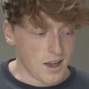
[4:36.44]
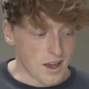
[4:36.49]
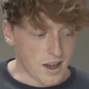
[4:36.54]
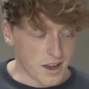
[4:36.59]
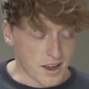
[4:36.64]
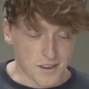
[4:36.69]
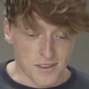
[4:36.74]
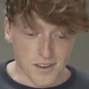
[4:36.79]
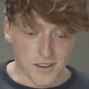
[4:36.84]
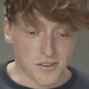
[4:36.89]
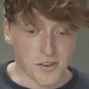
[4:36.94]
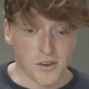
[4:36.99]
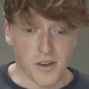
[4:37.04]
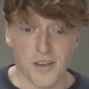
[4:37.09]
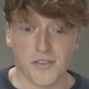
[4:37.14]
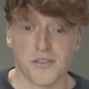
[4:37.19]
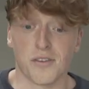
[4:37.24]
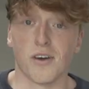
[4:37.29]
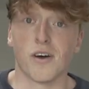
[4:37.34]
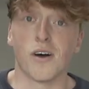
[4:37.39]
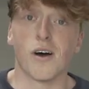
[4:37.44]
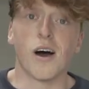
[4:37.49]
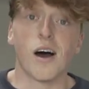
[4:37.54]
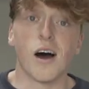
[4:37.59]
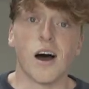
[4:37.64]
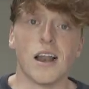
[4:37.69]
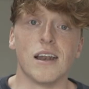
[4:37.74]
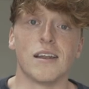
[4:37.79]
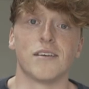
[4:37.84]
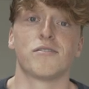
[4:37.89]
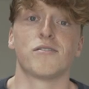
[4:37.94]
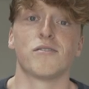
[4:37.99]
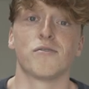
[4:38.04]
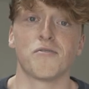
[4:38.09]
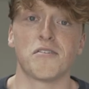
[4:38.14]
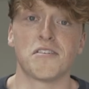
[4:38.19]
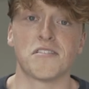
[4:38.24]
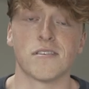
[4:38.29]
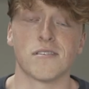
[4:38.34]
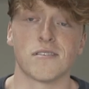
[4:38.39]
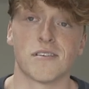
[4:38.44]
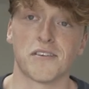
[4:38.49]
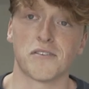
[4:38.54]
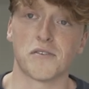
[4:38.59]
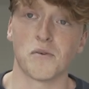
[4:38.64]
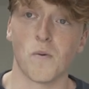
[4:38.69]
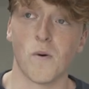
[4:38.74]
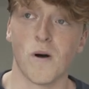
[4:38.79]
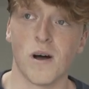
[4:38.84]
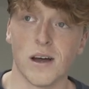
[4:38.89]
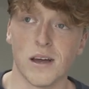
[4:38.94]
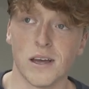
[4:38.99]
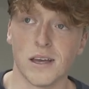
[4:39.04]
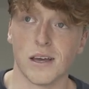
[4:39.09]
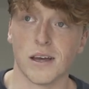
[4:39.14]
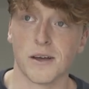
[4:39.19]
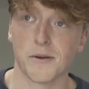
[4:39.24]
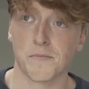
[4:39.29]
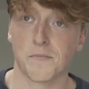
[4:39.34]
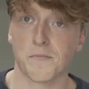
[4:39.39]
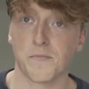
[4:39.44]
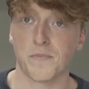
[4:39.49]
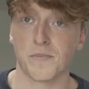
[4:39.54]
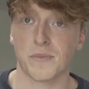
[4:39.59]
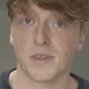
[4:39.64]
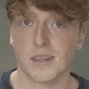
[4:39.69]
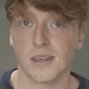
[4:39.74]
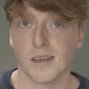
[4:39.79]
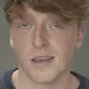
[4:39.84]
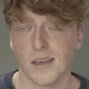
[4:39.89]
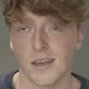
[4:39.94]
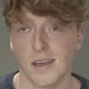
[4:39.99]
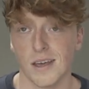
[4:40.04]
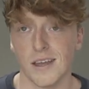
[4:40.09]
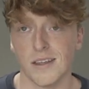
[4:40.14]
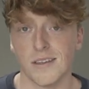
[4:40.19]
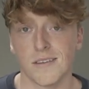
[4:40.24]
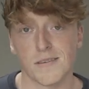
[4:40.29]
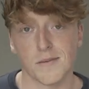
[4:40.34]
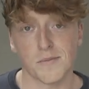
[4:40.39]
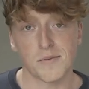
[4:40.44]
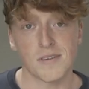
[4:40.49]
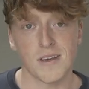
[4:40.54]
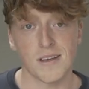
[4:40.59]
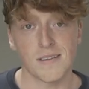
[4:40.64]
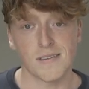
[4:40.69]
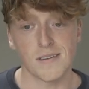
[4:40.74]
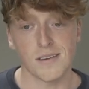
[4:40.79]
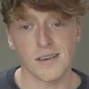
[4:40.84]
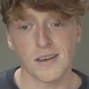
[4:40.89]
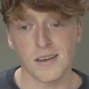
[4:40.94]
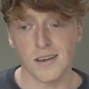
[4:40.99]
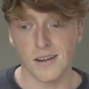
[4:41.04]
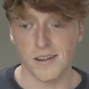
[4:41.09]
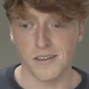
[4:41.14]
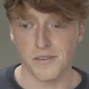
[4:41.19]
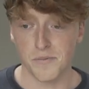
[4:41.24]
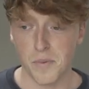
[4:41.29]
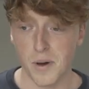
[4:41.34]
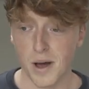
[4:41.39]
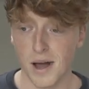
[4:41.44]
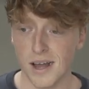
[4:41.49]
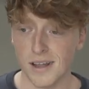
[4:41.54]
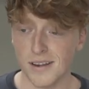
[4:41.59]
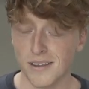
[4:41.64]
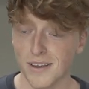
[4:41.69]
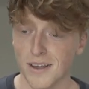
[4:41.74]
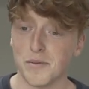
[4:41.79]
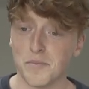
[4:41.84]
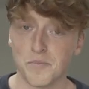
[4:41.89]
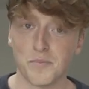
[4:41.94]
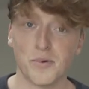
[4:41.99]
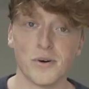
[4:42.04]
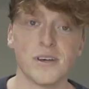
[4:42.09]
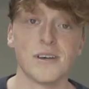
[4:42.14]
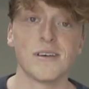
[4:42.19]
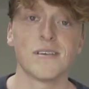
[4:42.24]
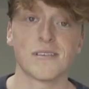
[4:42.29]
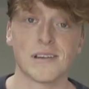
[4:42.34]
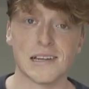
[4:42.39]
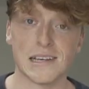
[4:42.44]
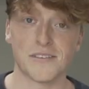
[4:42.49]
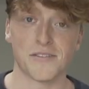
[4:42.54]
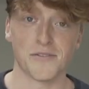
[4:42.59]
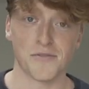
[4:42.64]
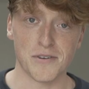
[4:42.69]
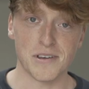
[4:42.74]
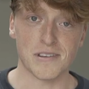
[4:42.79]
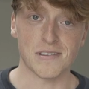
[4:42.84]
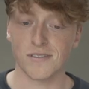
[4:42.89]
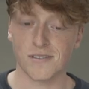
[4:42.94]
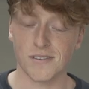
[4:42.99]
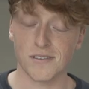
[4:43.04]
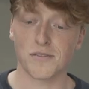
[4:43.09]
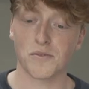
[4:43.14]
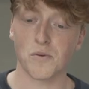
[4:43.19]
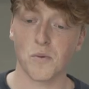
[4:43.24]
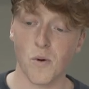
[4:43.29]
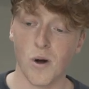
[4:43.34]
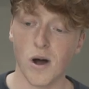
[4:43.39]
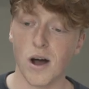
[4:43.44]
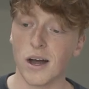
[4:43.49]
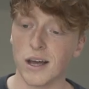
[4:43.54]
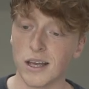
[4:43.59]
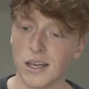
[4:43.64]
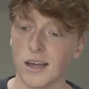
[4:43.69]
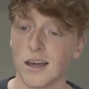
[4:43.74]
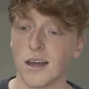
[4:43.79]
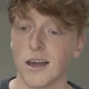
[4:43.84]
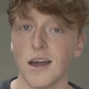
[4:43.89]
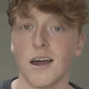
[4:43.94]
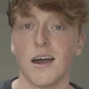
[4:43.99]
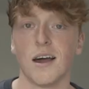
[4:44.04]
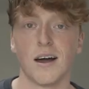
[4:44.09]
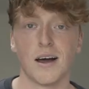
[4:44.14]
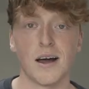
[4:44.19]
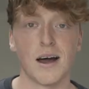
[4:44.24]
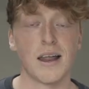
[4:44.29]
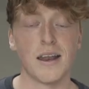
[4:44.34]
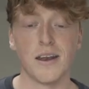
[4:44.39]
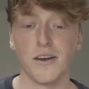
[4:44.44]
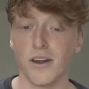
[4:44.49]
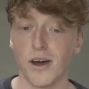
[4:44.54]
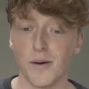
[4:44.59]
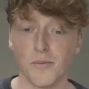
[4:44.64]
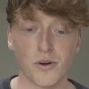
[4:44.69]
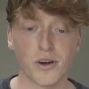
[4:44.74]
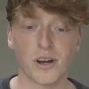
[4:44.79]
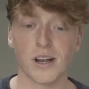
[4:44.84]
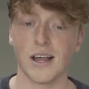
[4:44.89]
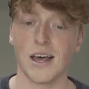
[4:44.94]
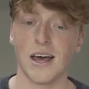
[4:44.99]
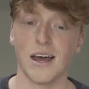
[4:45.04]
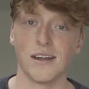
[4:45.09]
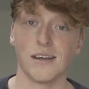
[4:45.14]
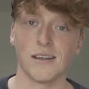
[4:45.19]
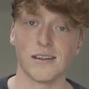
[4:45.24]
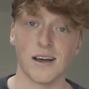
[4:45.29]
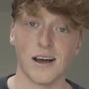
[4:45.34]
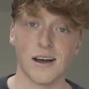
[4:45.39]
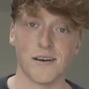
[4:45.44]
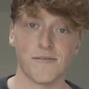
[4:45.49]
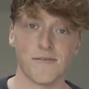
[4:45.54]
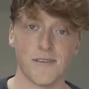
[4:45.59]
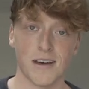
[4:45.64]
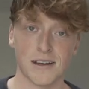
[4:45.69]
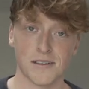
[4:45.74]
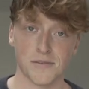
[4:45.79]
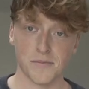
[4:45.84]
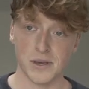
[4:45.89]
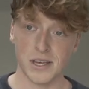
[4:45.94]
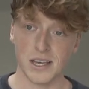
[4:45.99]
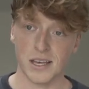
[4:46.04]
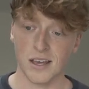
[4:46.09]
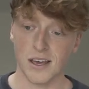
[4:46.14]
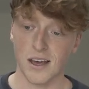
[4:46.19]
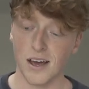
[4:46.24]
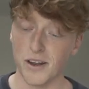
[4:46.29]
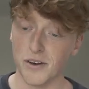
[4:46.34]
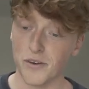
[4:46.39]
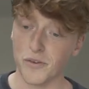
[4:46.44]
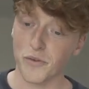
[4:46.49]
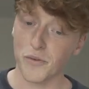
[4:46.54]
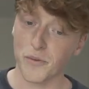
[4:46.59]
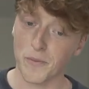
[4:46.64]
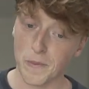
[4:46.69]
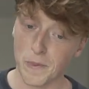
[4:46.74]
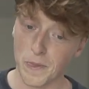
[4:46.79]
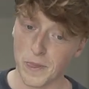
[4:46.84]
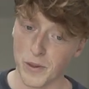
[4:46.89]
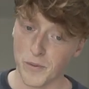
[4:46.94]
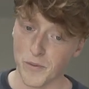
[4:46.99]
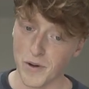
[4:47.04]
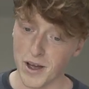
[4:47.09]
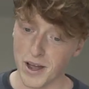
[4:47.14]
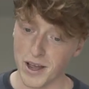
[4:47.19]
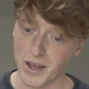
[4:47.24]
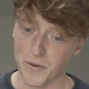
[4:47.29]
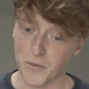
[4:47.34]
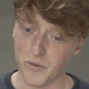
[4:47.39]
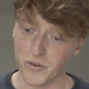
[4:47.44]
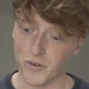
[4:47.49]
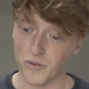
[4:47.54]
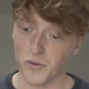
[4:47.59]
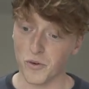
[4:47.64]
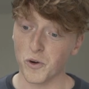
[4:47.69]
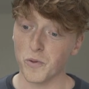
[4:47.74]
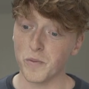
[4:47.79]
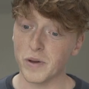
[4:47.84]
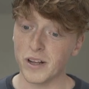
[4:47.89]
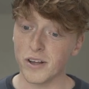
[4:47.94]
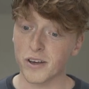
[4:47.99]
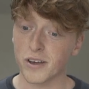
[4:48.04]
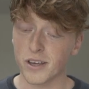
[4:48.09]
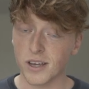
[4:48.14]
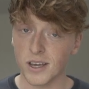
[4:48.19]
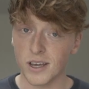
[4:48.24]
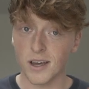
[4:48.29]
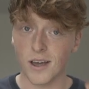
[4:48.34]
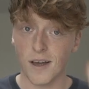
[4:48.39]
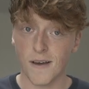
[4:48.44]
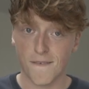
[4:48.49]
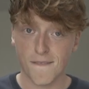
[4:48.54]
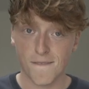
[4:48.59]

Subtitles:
I guess that's a list of reasons as to why it's upsetting and it's bad. But here's a list of reasons as to why I'm not going to let any of that affect me, and why we should all be looking